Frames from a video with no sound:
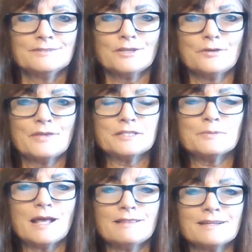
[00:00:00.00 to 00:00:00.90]
so that's
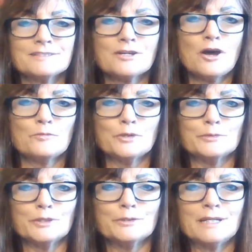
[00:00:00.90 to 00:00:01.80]
what I like to call
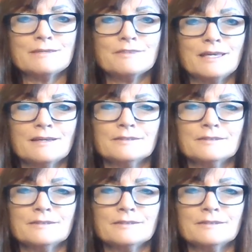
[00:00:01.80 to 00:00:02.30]
woo woo anything